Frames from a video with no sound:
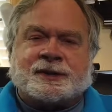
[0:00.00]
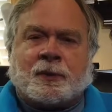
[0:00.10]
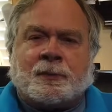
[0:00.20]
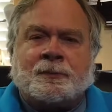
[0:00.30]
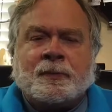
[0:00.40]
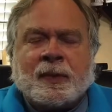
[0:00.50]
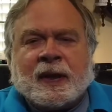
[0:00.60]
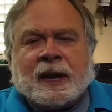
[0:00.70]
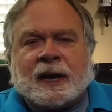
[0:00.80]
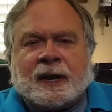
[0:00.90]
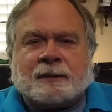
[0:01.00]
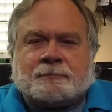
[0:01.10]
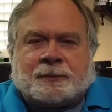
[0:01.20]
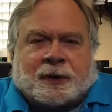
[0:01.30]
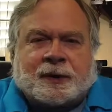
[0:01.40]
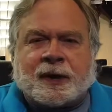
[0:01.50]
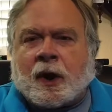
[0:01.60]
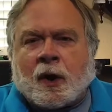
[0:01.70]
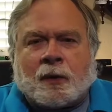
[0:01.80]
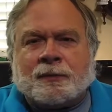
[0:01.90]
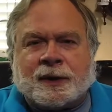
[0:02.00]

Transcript: So uh, there you go.